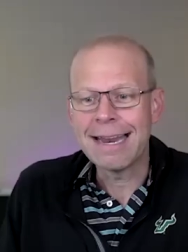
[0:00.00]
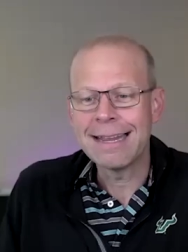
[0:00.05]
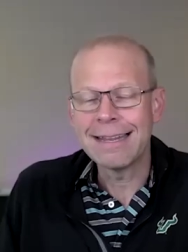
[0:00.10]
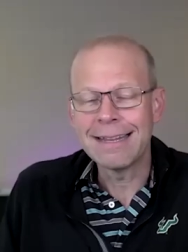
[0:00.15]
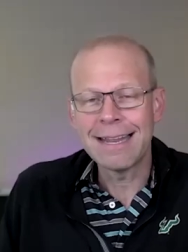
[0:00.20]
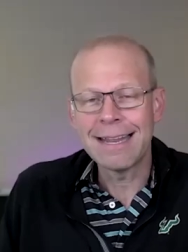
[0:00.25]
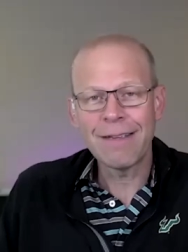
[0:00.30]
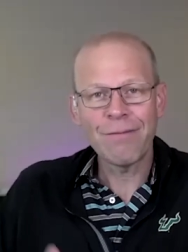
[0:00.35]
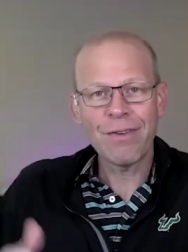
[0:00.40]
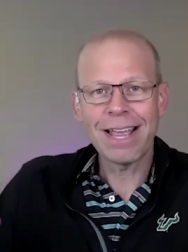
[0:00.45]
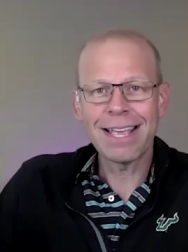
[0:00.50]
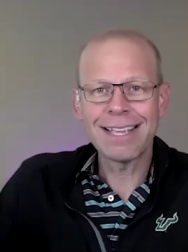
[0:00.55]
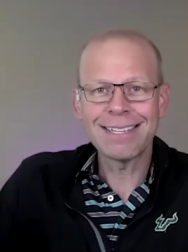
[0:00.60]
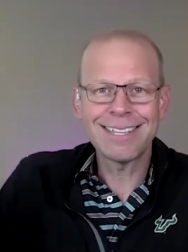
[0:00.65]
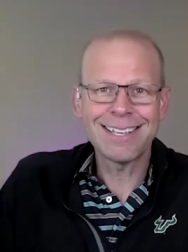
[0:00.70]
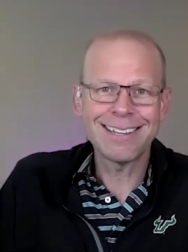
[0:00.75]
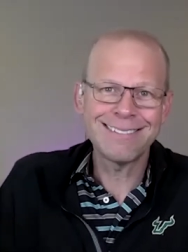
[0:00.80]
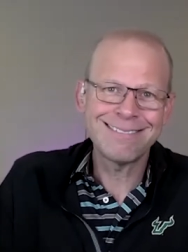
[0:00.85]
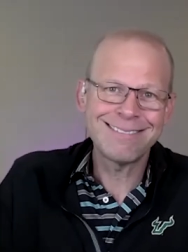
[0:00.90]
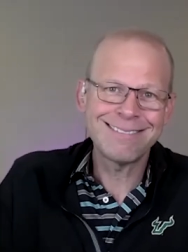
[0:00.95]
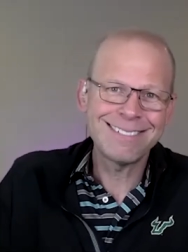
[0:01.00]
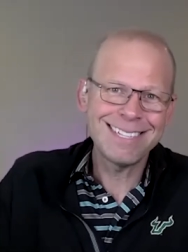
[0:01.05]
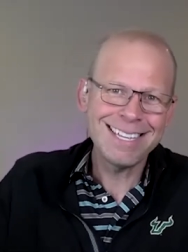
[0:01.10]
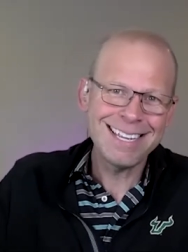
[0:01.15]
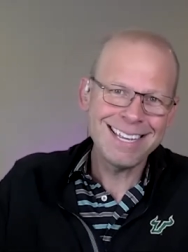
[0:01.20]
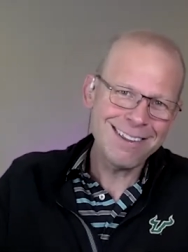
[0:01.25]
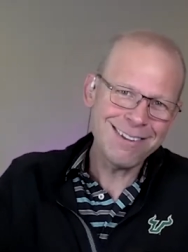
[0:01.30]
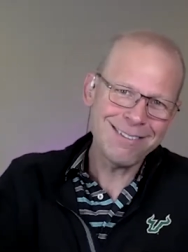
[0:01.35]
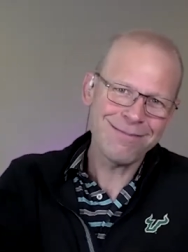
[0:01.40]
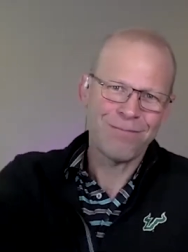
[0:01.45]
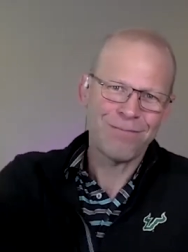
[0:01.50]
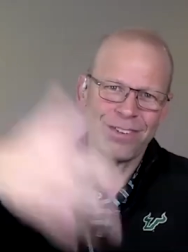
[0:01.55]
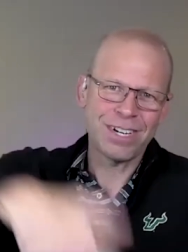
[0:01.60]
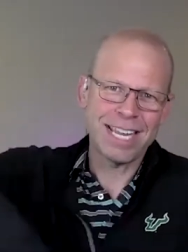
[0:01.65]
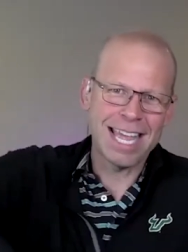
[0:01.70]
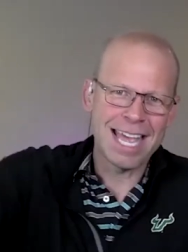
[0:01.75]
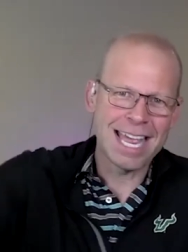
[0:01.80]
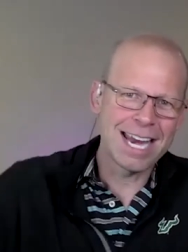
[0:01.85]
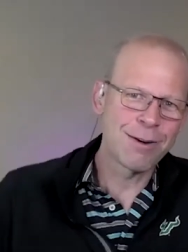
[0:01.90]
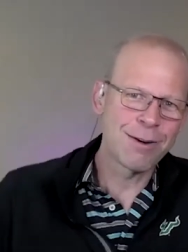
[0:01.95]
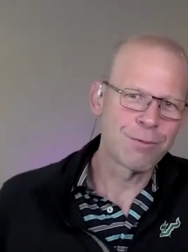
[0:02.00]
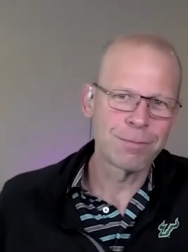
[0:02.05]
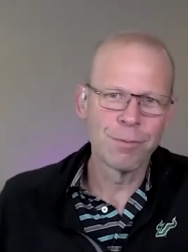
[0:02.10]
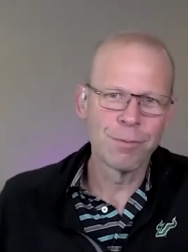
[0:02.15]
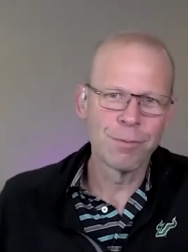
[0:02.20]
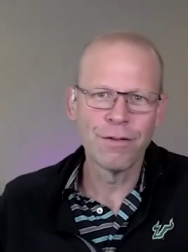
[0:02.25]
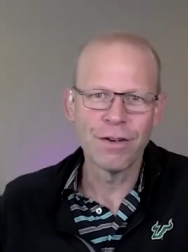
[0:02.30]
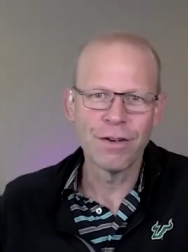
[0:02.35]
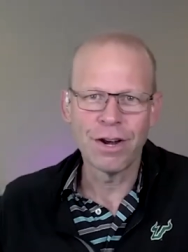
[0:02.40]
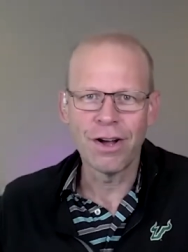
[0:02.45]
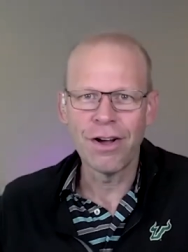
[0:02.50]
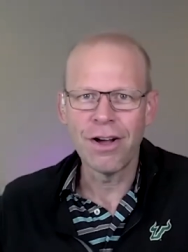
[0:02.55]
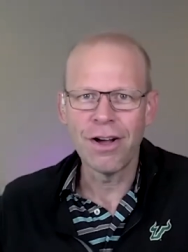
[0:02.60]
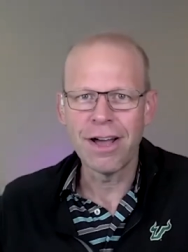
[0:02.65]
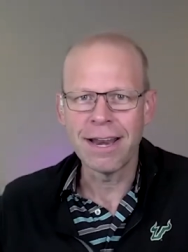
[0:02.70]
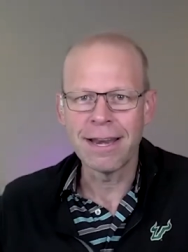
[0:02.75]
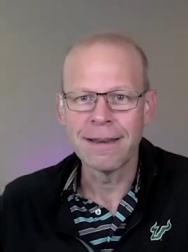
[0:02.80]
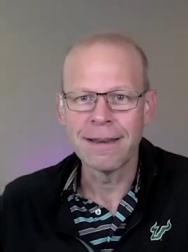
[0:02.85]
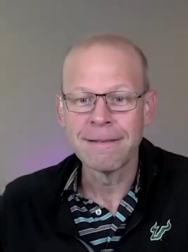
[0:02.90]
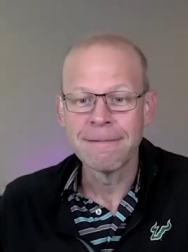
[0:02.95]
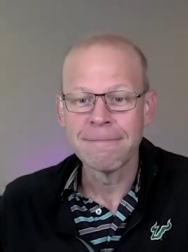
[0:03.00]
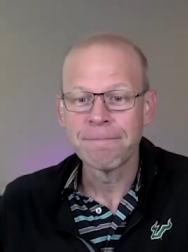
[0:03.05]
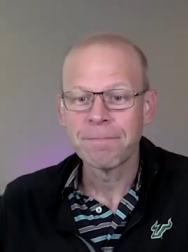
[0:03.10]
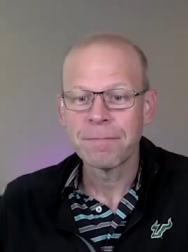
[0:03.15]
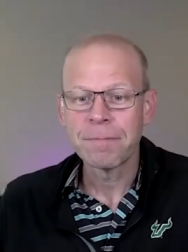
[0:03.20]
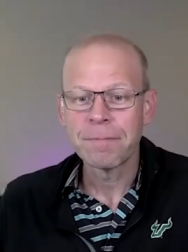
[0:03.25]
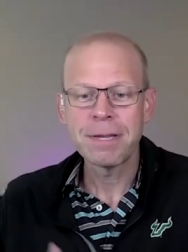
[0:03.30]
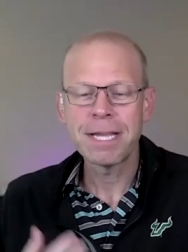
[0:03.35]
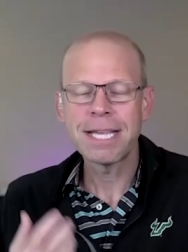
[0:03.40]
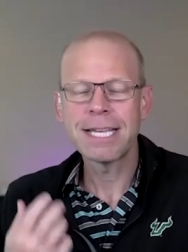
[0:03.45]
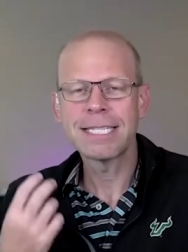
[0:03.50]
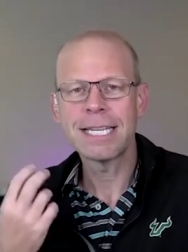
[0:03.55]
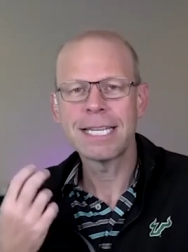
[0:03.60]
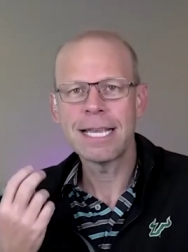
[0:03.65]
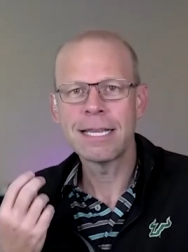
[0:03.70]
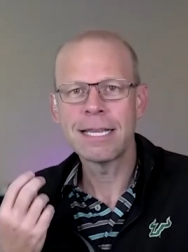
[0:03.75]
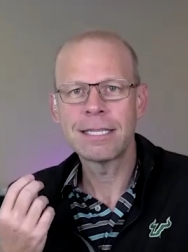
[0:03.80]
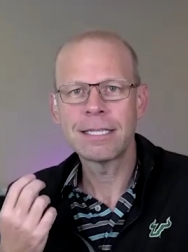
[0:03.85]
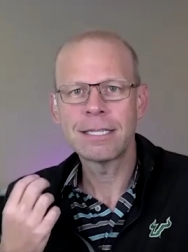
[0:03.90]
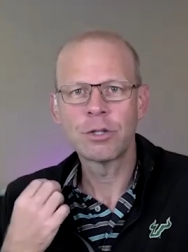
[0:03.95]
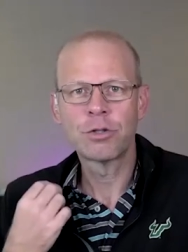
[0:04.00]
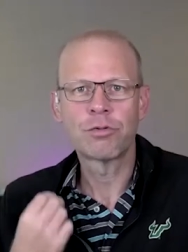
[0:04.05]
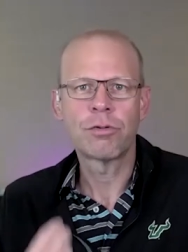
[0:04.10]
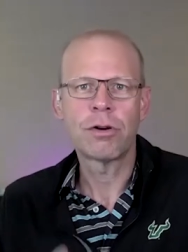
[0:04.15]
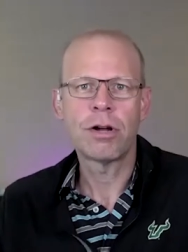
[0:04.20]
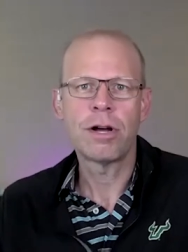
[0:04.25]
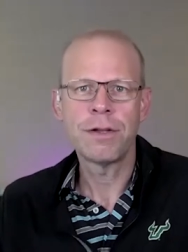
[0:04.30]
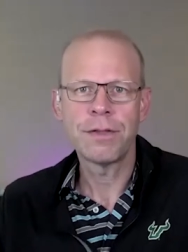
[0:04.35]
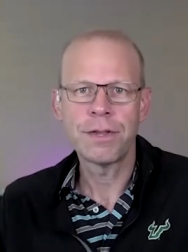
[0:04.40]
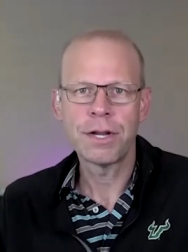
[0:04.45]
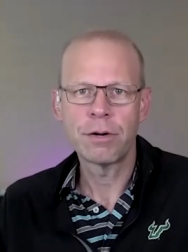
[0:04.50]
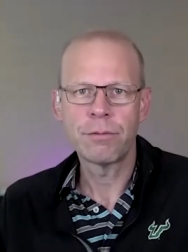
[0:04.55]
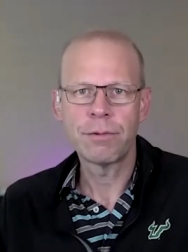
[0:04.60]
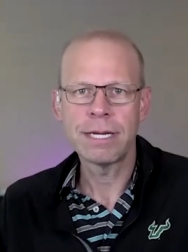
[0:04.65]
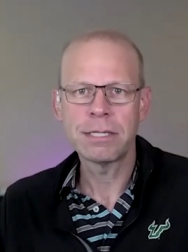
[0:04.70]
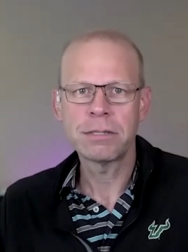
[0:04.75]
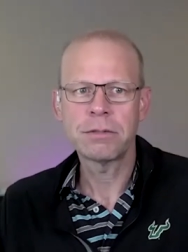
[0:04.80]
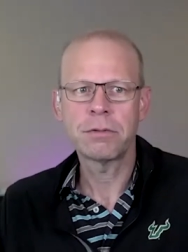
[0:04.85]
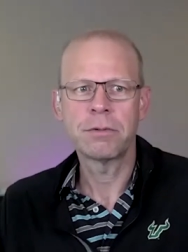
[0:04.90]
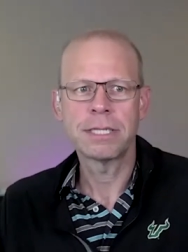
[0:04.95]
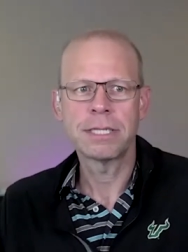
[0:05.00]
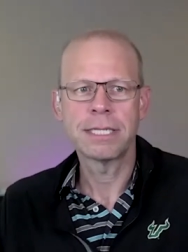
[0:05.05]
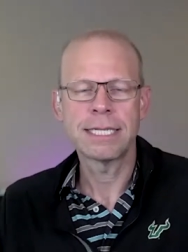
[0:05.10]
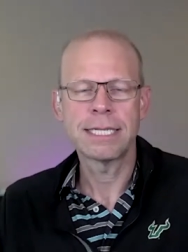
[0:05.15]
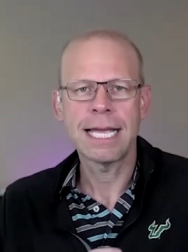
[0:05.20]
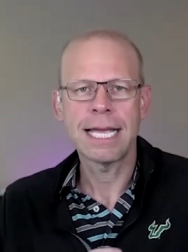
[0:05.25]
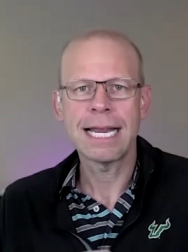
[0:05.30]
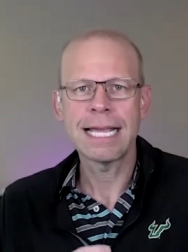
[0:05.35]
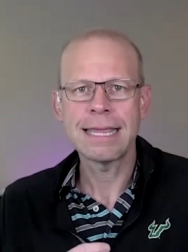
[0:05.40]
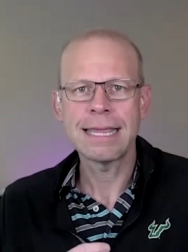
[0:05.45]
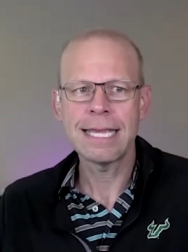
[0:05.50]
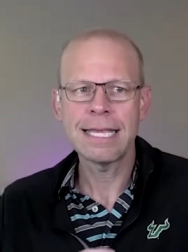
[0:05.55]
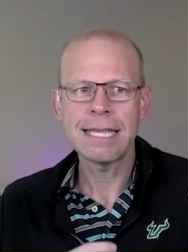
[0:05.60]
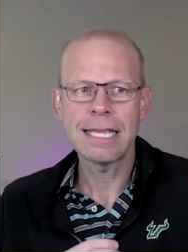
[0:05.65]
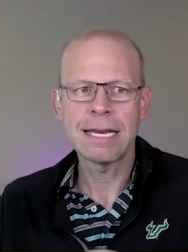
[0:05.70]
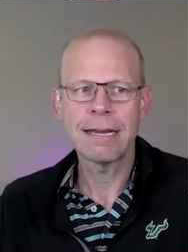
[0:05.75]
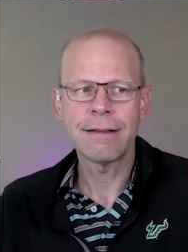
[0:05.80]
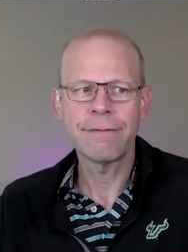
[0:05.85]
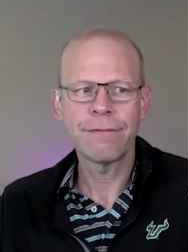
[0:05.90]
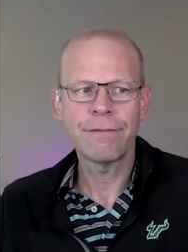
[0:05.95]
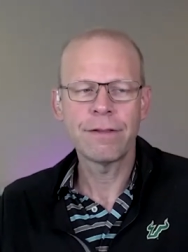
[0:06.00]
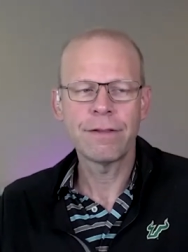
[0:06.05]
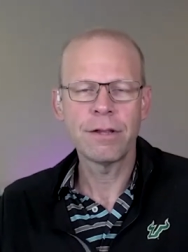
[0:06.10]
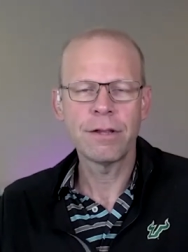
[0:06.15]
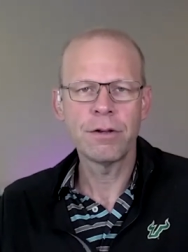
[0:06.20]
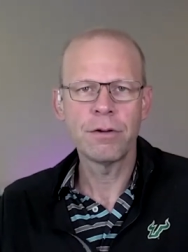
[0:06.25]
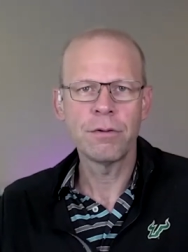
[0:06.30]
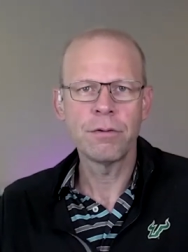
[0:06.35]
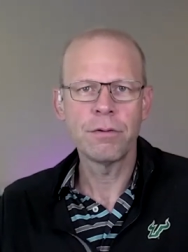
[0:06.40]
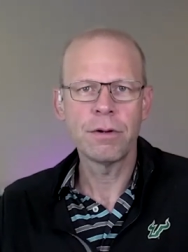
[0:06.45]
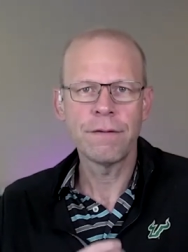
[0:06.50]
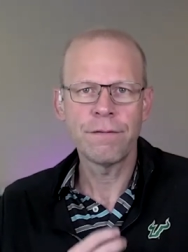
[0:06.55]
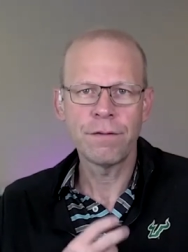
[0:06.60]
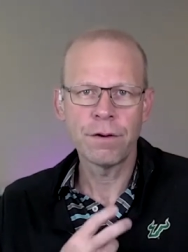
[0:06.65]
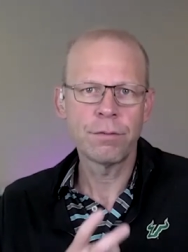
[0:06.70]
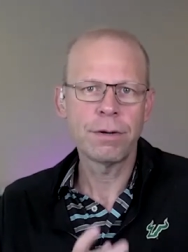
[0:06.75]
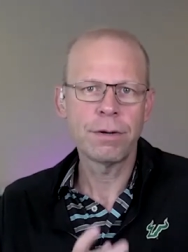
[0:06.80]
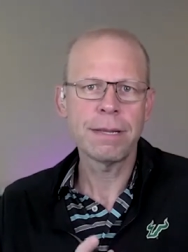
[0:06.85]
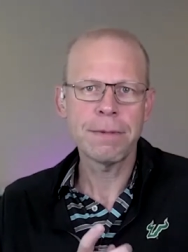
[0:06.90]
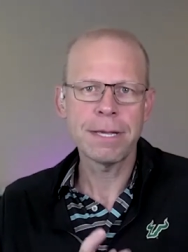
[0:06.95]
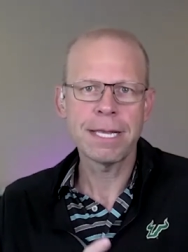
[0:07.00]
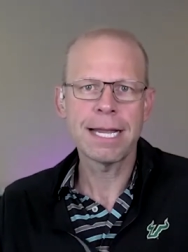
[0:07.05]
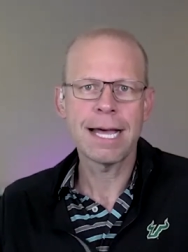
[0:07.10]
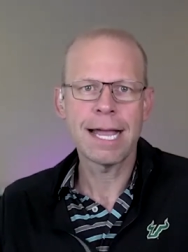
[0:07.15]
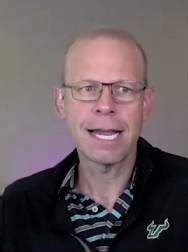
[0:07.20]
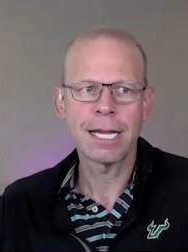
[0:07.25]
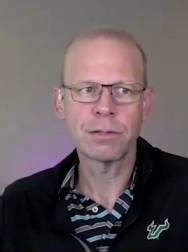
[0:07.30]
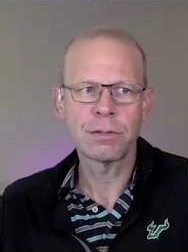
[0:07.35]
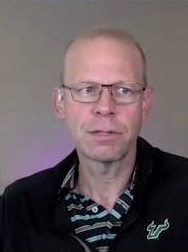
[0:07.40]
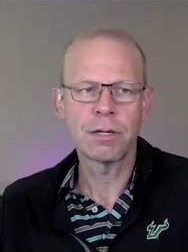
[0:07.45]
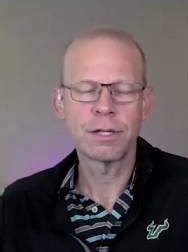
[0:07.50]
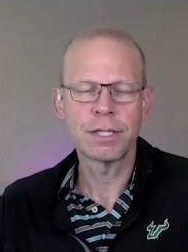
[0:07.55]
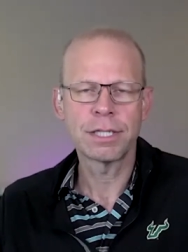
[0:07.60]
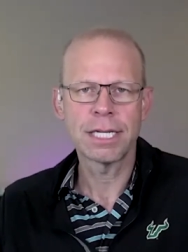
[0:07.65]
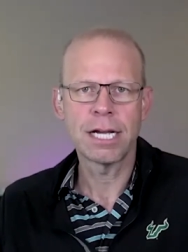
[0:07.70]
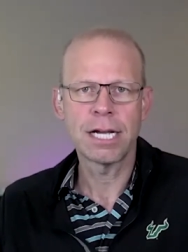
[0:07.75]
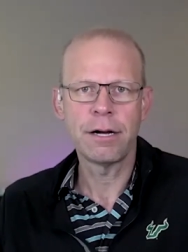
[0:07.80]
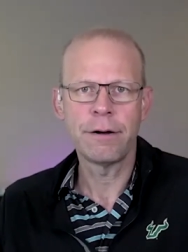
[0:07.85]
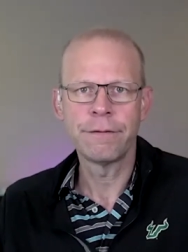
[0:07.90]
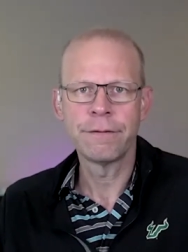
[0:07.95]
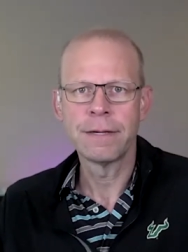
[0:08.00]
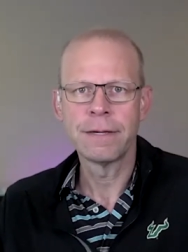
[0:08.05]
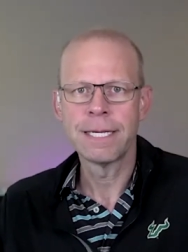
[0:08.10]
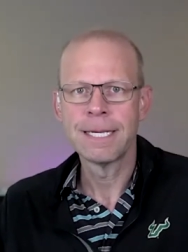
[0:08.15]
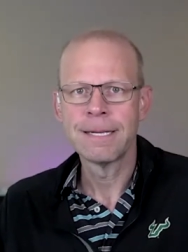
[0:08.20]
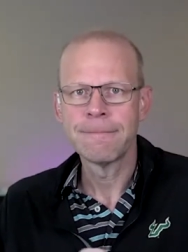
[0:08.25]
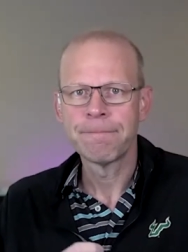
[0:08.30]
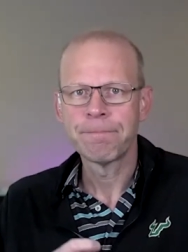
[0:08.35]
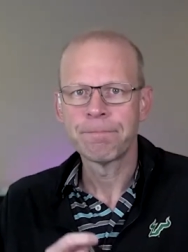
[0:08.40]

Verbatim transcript: at it. They finally said, eh, forget it, we're moving on, because it's a draw on their resources. And I think that if, you, if you're really being honest with yourself,